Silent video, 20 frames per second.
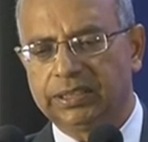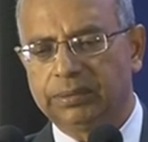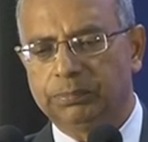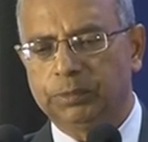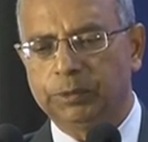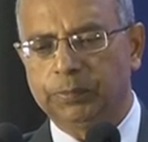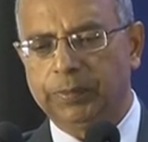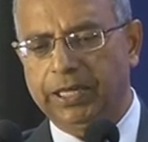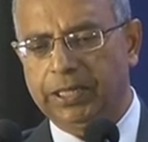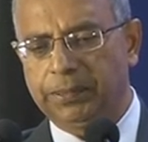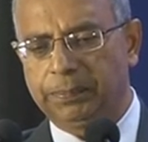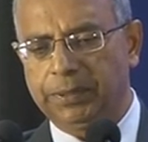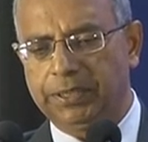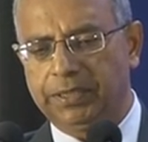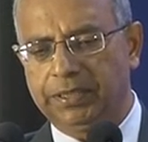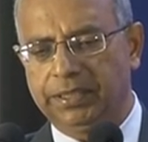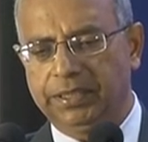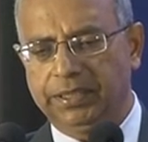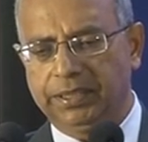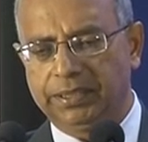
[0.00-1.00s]

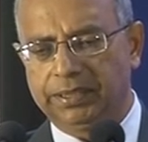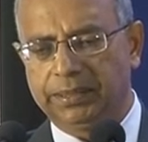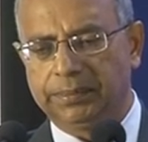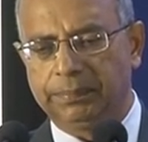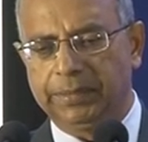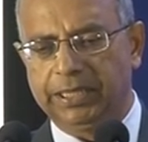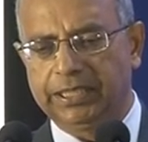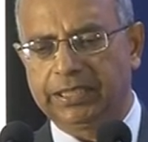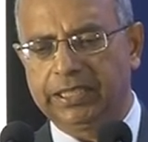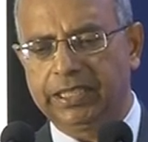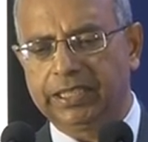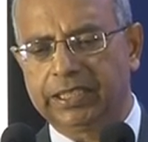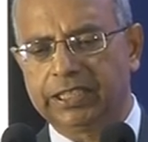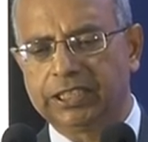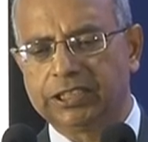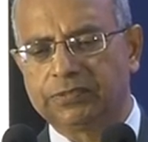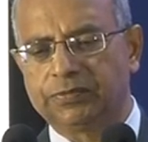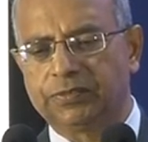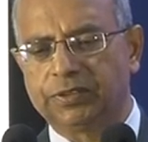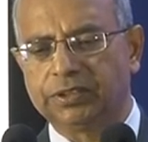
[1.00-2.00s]
Bhupalpalli, medical
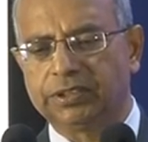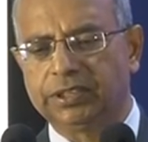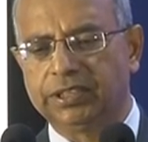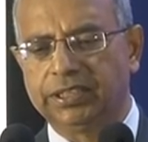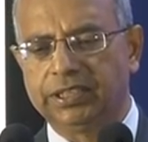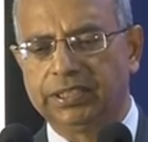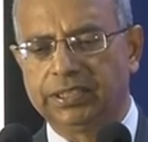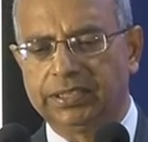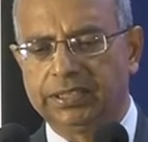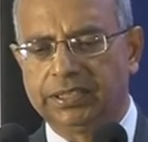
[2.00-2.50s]
kits for the